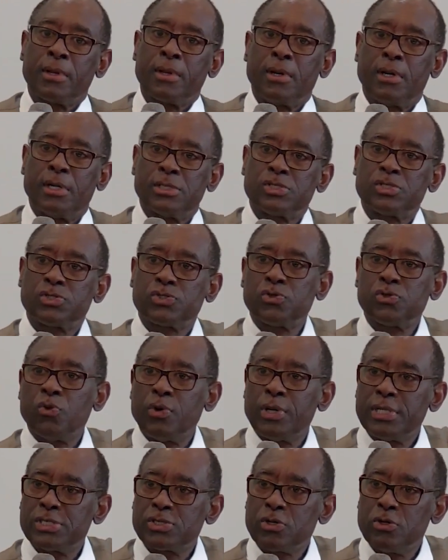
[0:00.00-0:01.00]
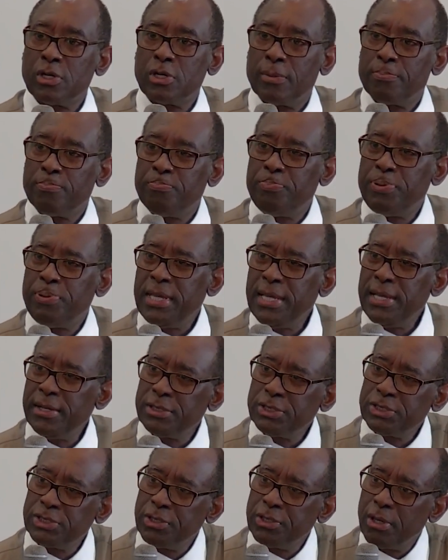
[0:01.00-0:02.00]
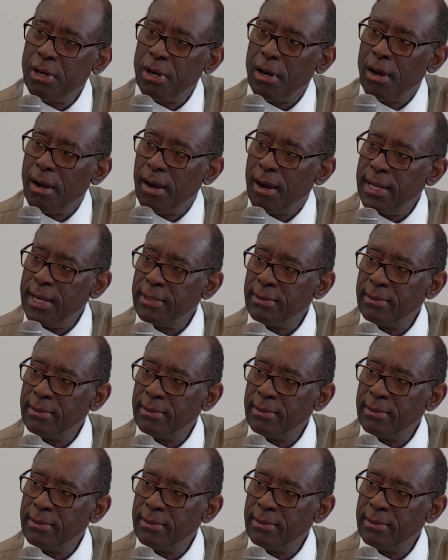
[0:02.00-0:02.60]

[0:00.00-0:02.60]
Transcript: a sword is going to pierce your heart.